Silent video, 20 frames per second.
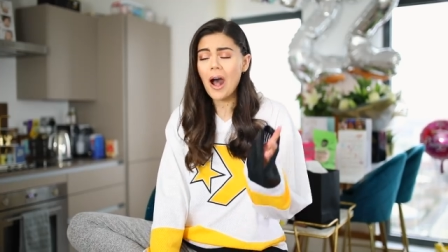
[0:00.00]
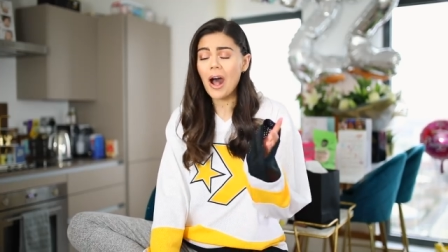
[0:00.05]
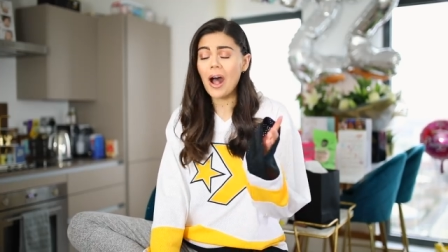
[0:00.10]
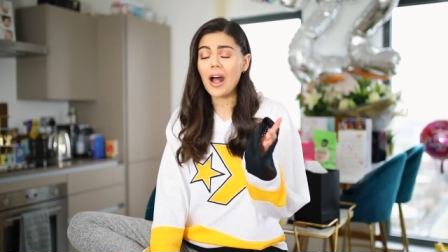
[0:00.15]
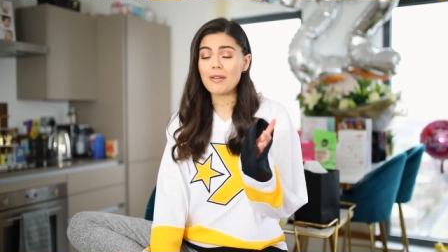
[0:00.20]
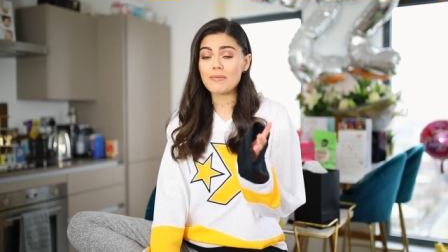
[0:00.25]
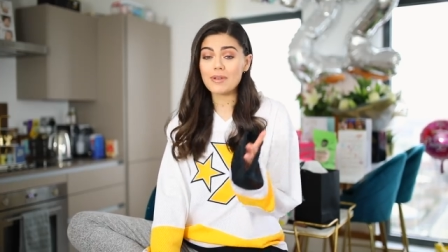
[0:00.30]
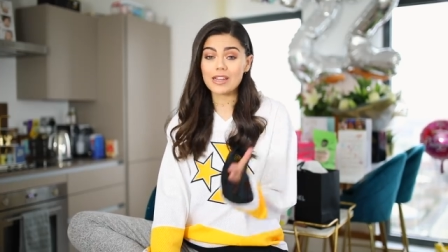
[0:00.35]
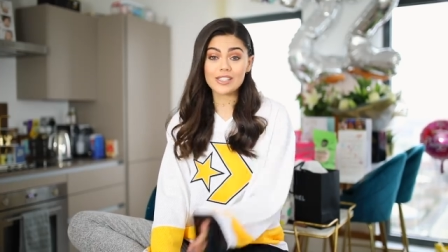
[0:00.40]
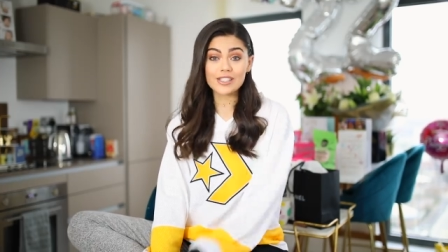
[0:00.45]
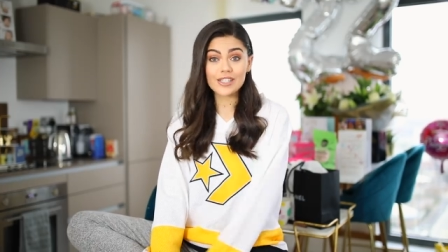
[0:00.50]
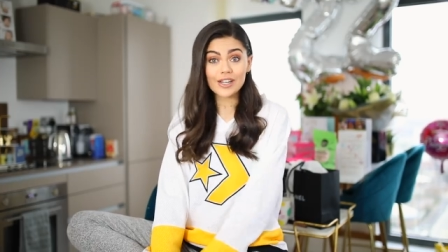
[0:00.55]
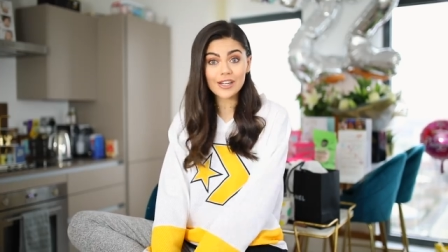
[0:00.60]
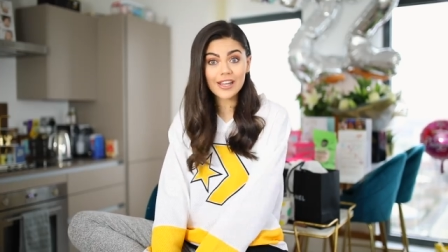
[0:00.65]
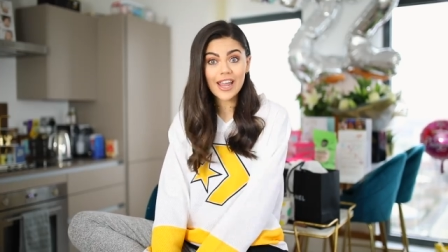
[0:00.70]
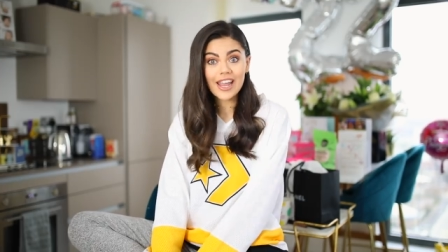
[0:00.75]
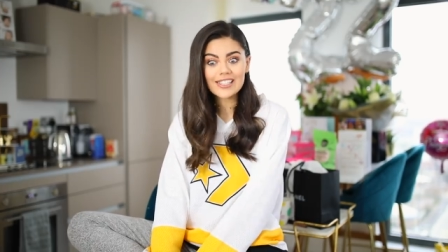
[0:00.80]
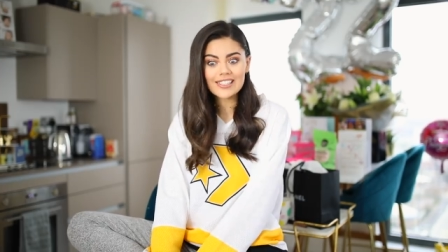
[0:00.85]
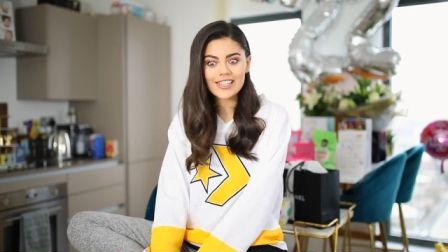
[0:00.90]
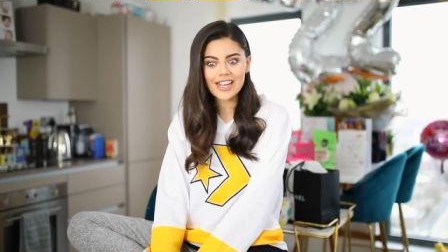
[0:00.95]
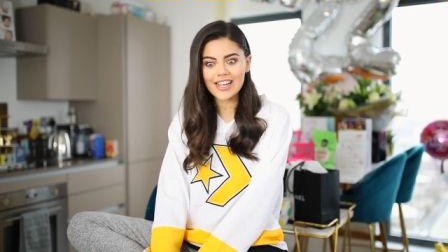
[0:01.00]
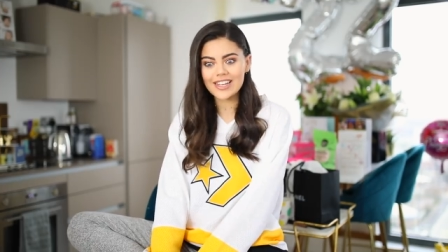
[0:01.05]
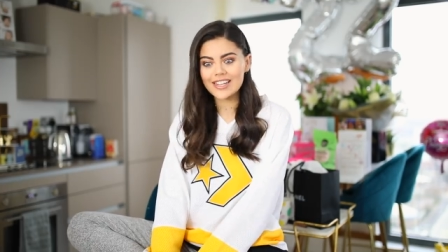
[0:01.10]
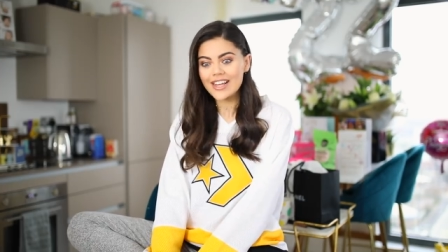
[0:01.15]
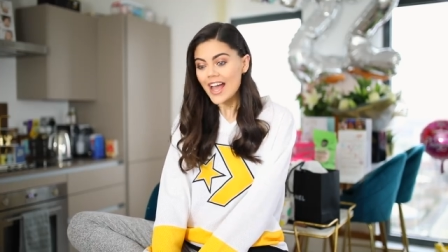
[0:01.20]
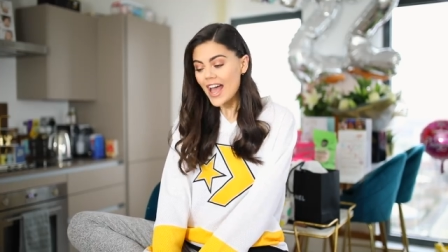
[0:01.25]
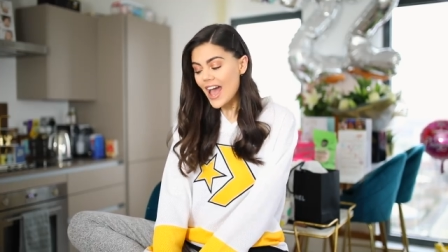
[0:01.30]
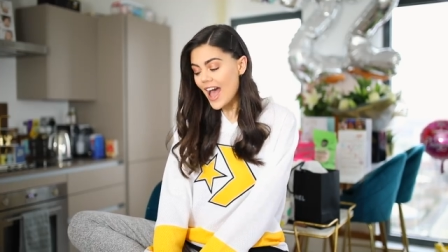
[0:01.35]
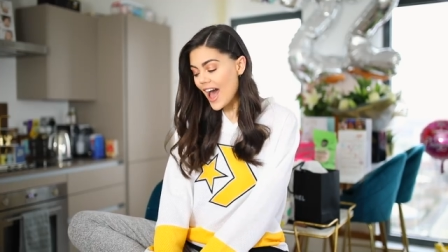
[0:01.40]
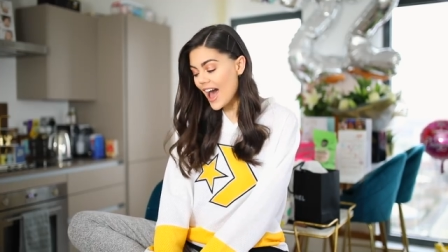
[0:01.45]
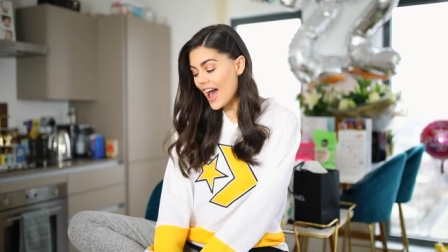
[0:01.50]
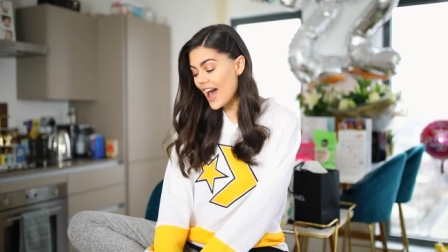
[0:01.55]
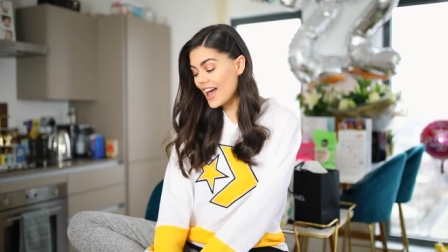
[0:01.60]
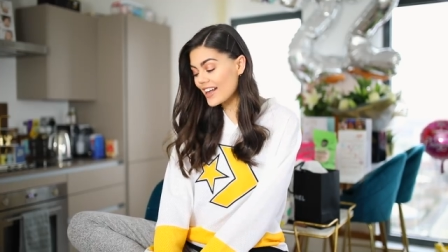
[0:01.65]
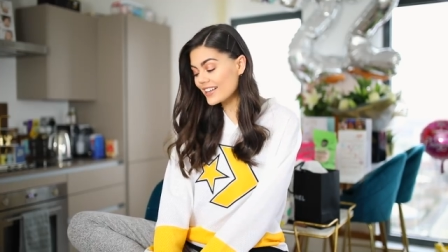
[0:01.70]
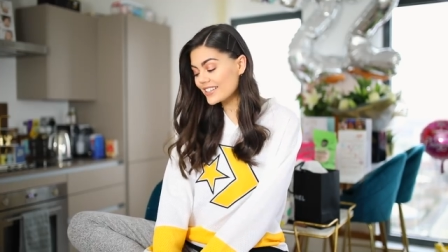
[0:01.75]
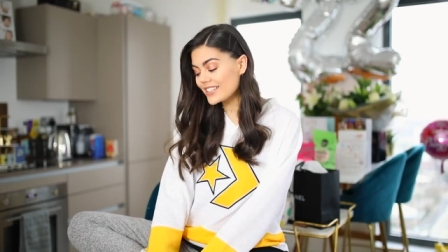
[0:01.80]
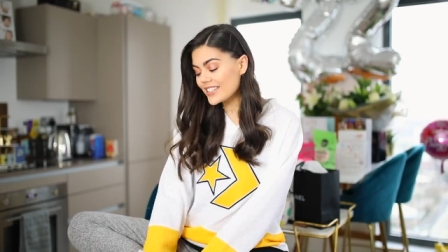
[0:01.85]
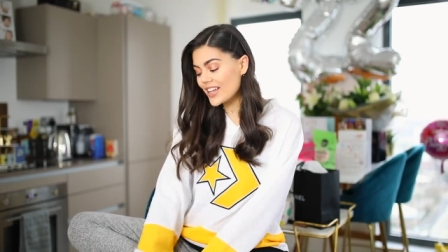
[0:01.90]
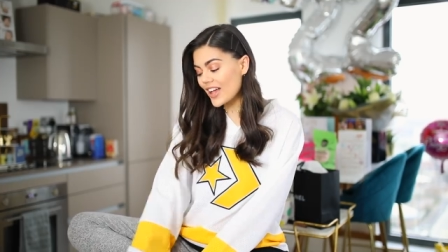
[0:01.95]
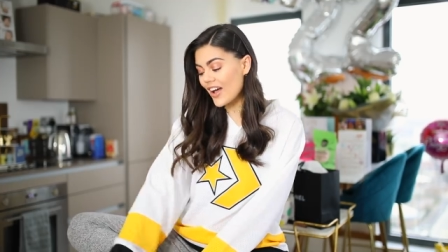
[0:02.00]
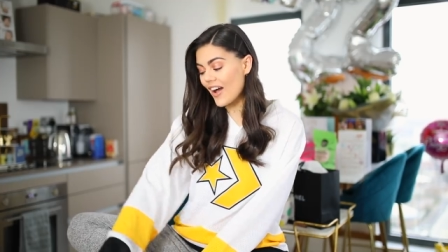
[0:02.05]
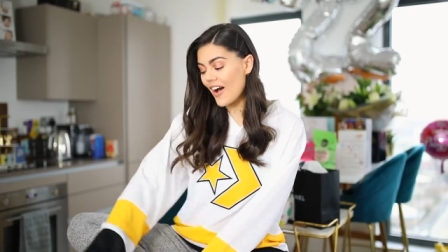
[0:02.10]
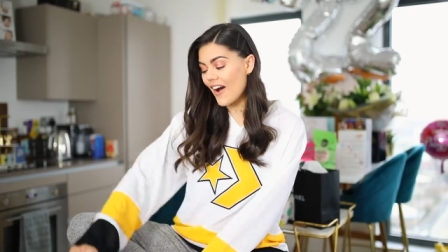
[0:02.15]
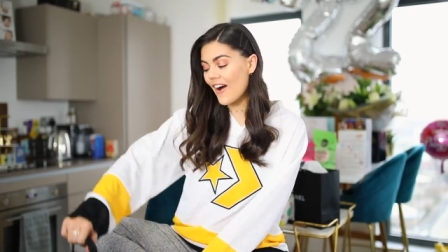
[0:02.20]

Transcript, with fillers: I managed to locate it, and